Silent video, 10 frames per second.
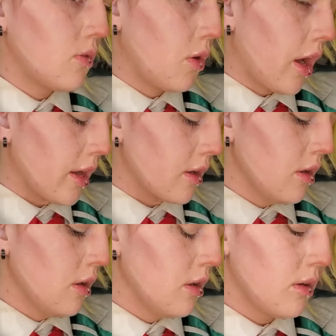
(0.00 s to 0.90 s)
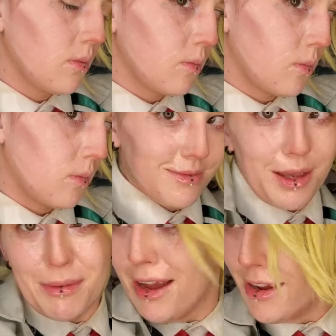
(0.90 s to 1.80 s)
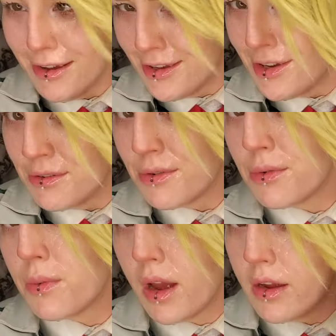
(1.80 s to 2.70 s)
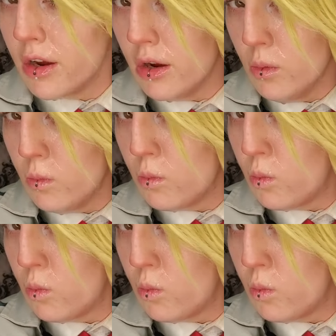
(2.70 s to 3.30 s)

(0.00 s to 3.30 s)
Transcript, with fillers: crier? Am I a cute crier?